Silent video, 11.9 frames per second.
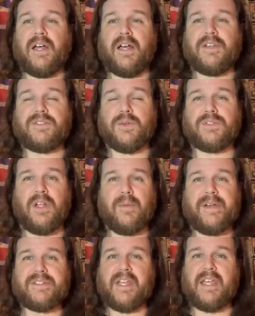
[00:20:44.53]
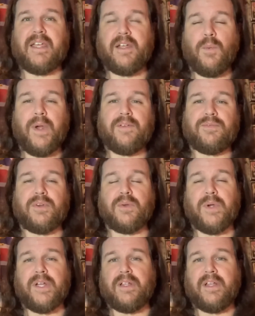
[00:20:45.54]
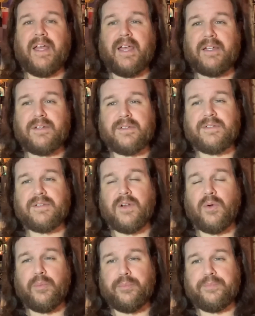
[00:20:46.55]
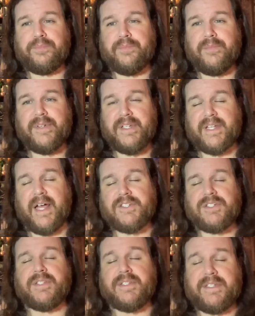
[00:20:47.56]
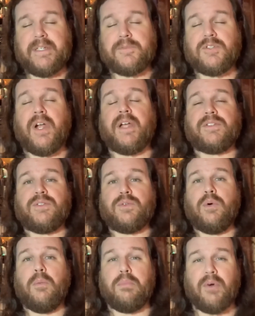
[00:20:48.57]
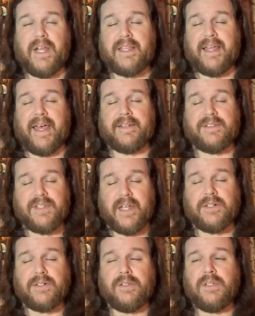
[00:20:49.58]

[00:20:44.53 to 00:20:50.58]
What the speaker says: So it's all about taking away free will and, Natasha and the team trying to break that cycle.